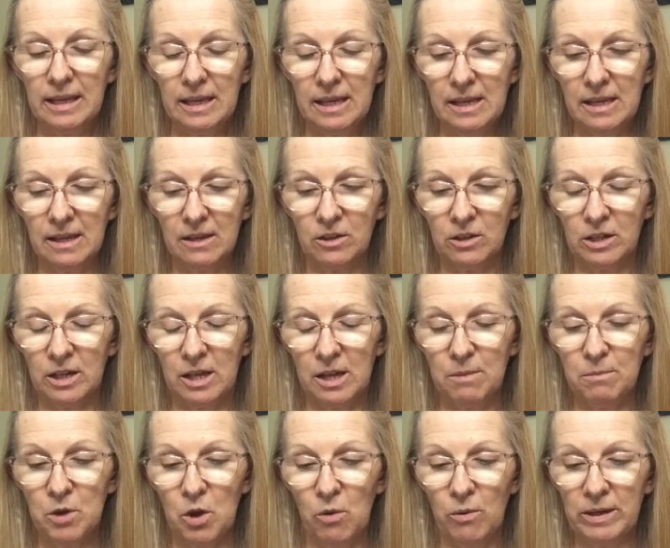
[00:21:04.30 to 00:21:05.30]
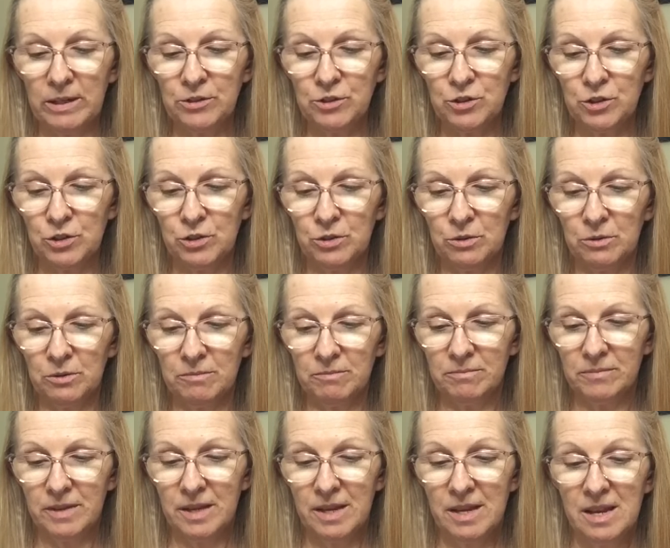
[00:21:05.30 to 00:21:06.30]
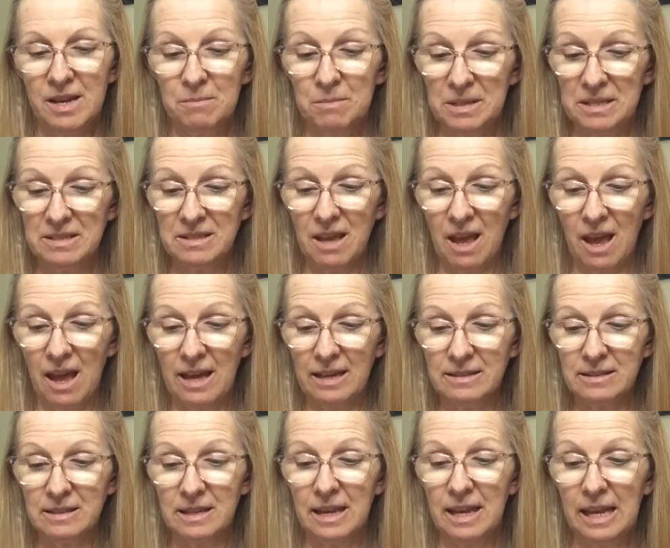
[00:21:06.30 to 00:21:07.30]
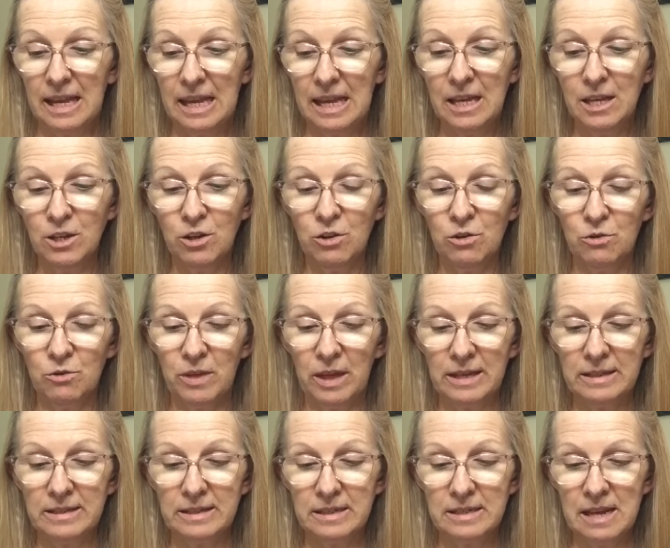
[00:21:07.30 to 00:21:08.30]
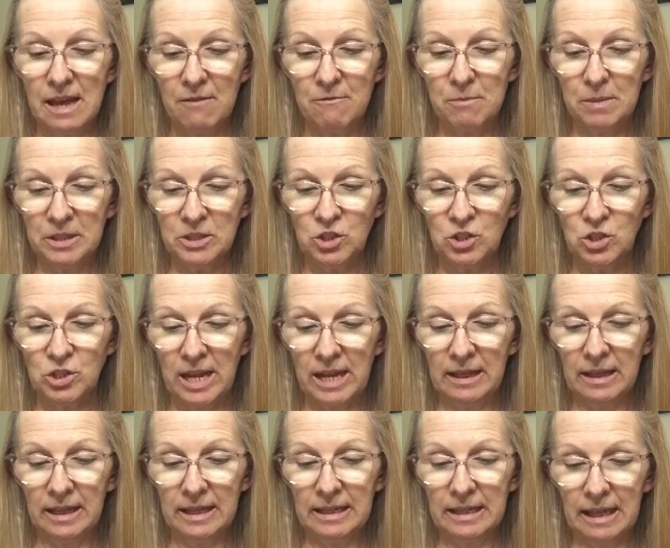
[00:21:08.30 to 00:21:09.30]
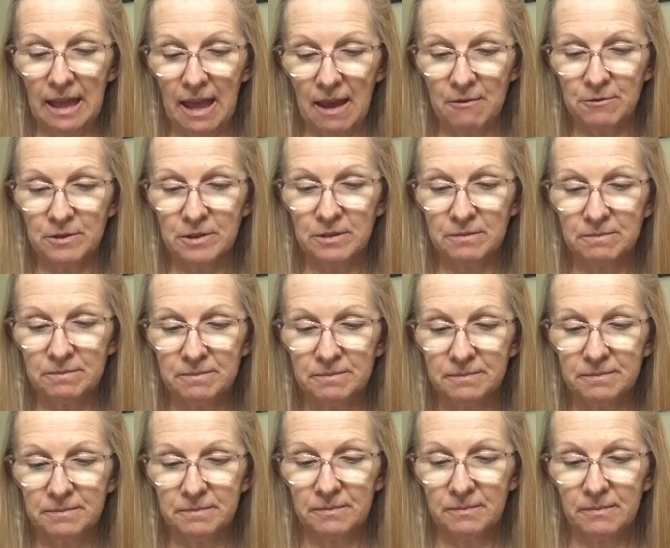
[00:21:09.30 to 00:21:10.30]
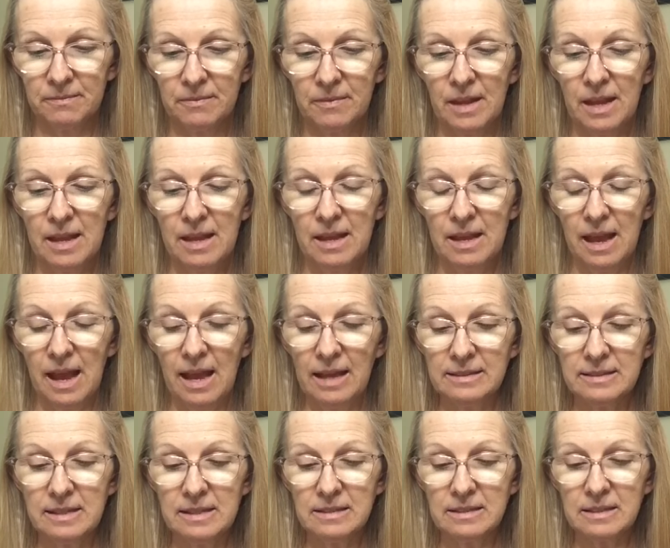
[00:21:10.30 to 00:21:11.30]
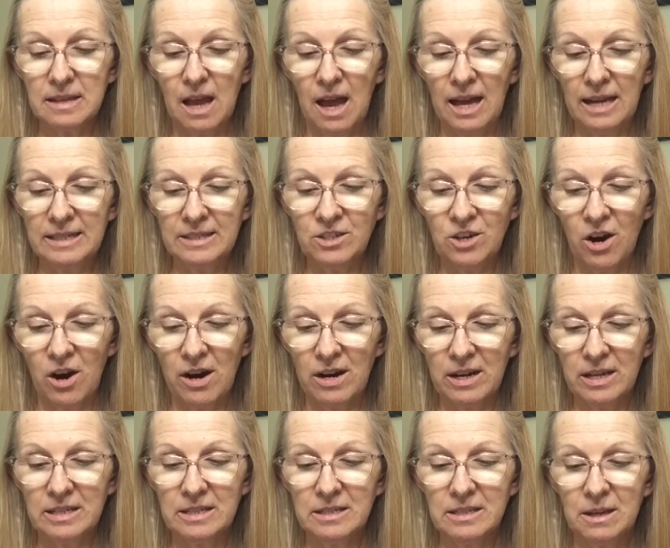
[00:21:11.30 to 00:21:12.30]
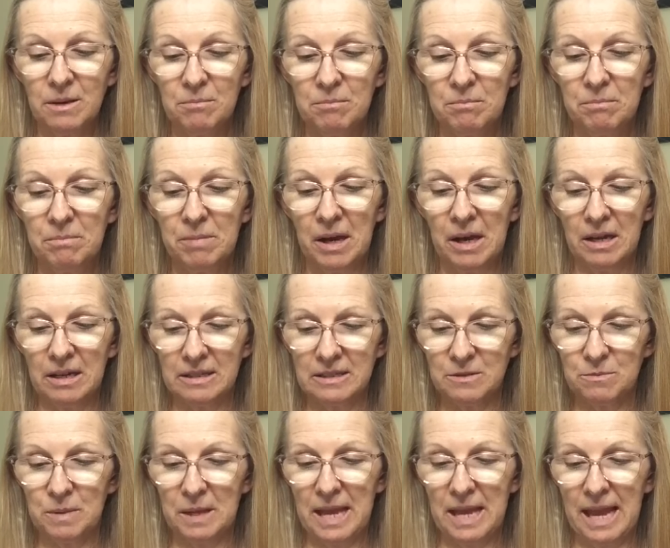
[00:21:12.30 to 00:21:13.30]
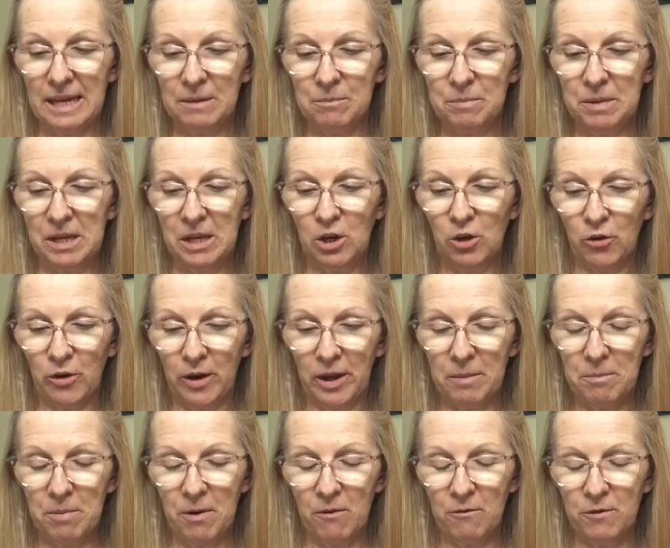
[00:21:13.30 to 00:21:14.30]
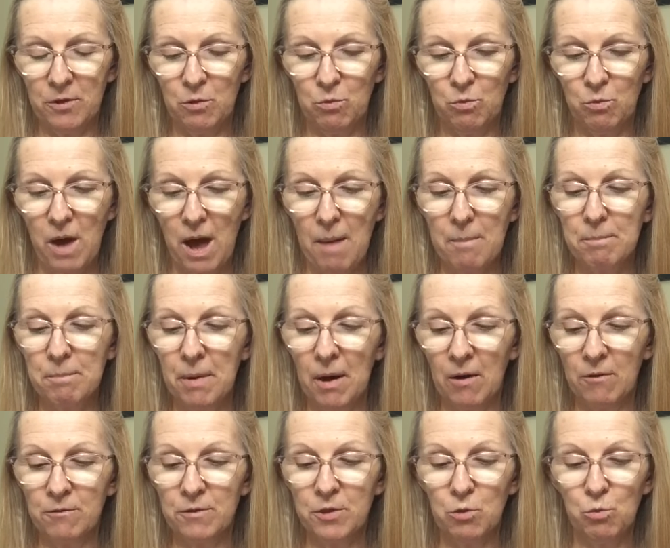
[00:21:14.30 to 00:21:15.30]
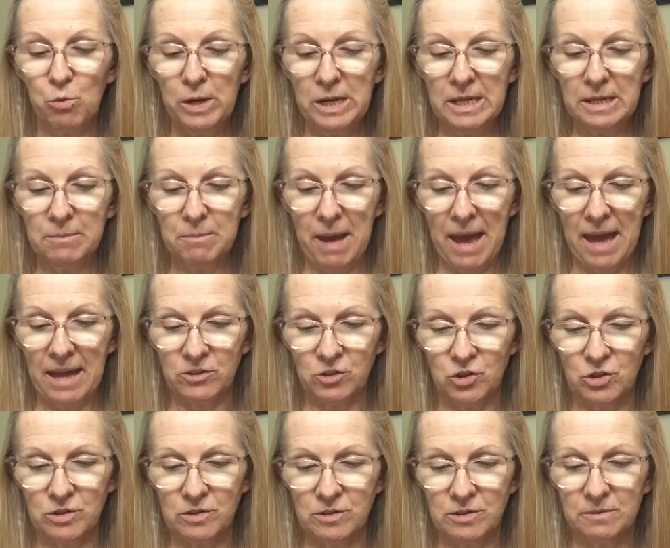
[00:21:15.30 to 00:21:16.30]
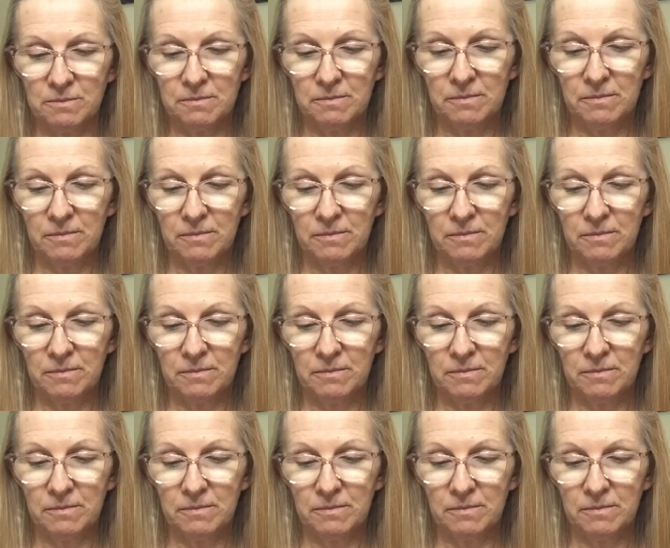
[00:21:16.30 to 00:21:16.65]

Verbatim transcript: he could keep going too. Besides, he knew they didn't have much daylight left. As the sky darkened, bugs began appearing above the, above the weed patches.